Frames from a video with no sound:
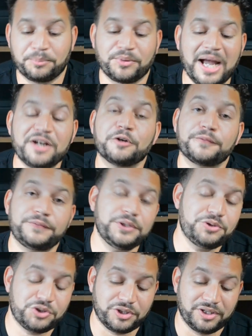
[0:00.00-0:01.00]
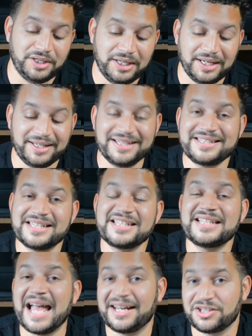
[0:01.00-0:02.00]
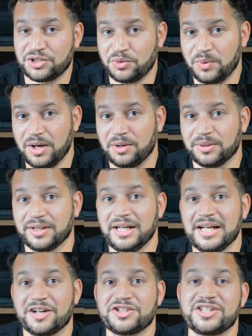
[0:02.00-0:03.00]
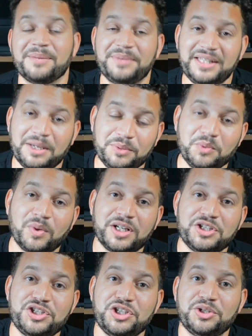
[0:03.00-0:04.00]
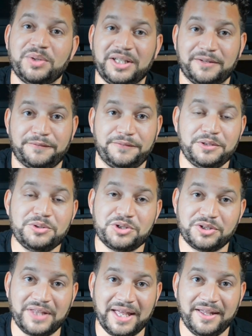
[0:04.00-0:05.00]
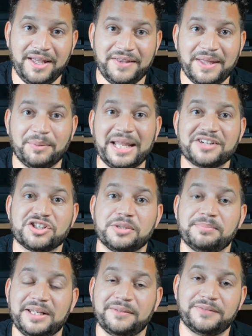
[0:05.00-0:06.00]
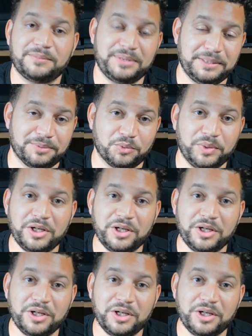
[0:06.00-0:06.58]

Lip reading: brighter future against the status quo, or something that we want to do in the future that will actually benefit people.